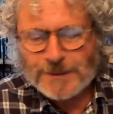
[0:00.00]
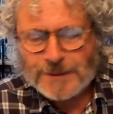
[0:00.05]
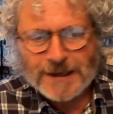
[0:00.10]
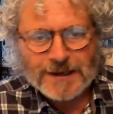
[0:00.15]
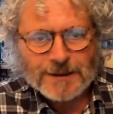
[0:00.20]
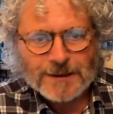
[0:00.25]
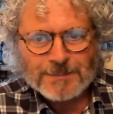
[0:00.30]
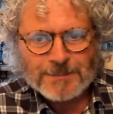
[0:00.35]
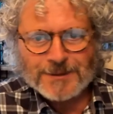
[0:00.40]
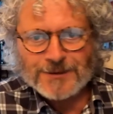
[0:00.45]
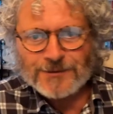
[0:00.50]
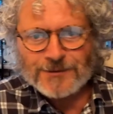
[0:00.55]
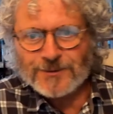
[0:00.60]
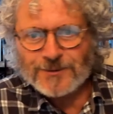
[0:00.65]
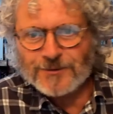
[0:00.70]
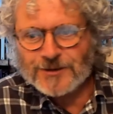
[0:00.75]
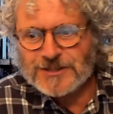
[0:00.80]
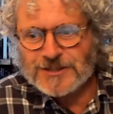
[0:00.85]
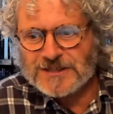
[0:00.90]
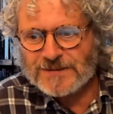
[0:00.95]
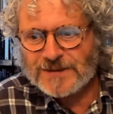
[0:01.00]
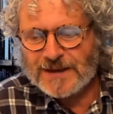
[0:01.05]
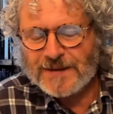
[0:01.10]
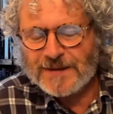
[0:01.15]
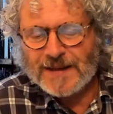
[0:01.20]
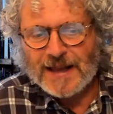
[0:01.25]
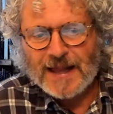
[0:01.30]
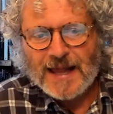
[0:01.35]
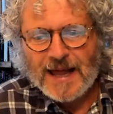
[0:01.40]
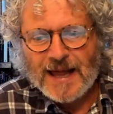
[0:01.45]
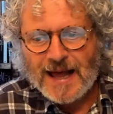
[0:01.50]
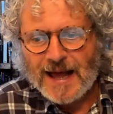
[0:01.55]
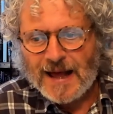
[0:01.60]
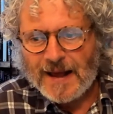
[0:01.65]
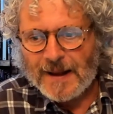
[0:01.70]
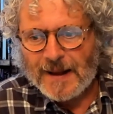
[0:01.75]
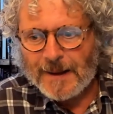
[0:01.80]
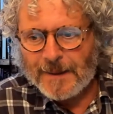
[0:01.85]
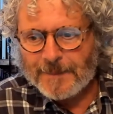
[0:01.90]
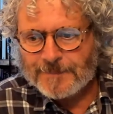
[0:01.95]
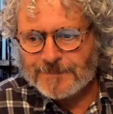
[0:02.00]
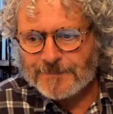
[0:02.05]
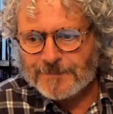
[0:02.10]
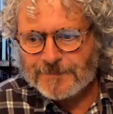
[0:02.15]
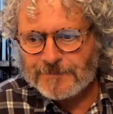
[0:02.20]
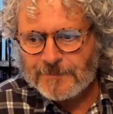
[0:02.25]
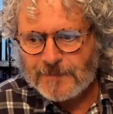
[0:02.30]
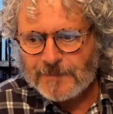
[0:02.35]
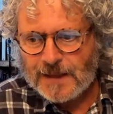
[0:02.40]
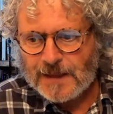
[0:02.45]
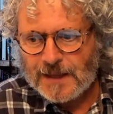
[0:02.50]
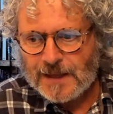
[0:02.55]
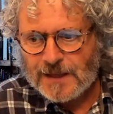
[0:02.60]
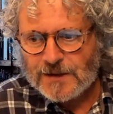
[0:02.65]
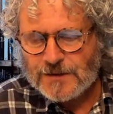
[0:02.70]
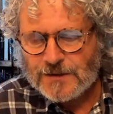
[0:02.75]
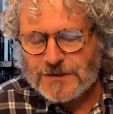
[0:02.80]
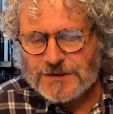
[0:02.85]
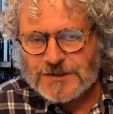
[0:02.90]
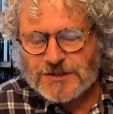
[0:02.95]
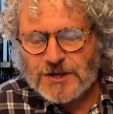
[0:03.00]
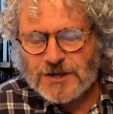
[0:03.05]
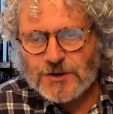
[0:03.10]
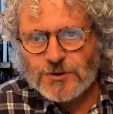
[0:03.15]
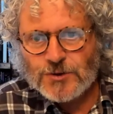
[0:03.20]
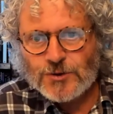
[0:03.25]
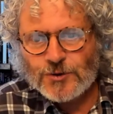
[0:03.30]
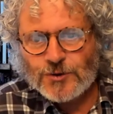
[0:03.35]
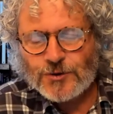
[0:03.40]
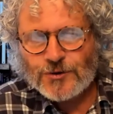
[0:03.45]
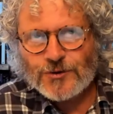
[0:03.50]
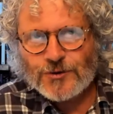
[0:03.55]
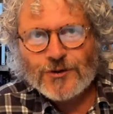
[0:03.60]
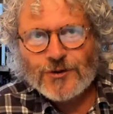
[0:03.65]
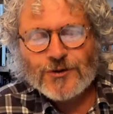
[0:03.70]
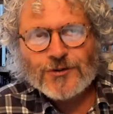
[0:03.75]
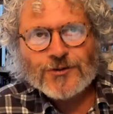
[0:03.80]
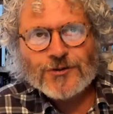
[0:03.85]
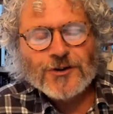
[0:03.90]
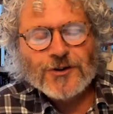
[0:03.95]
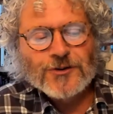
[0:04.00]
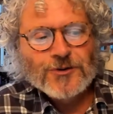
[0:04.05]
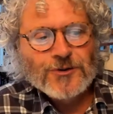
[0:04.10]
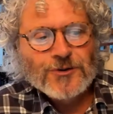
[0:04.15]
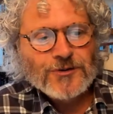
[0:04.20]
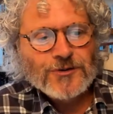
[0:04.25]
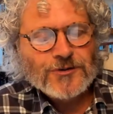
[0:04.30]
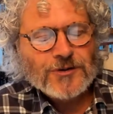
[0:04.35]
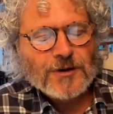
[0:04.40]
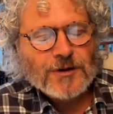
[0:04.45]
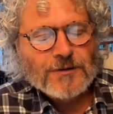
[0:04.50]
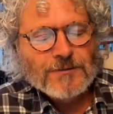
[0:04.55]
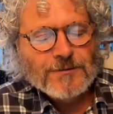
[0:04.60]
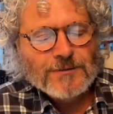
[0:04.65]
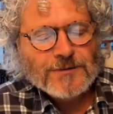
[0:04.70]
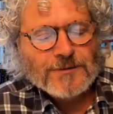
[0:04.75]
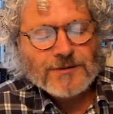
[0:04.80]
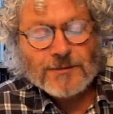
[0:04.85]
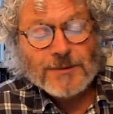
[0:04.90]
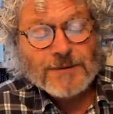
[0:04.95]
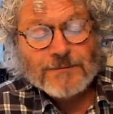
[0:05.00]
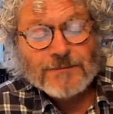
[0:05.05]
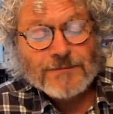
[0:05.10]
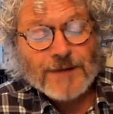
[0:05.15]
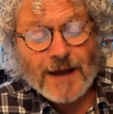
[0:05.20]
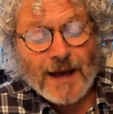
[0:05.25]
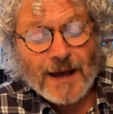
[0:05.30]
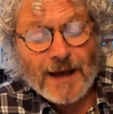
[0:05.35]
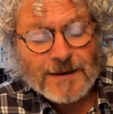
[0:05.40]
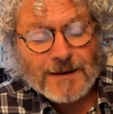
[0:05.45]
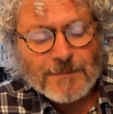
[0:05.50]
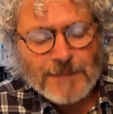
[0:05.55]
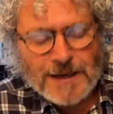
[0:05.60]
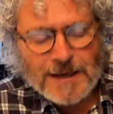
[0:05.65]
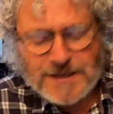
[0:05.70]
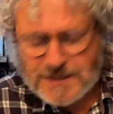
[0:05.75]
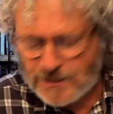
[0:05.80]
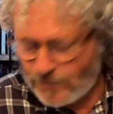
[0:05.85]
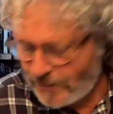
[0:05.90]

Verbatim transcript: clip and all the rest of it. Um, so so so so we've had an amazing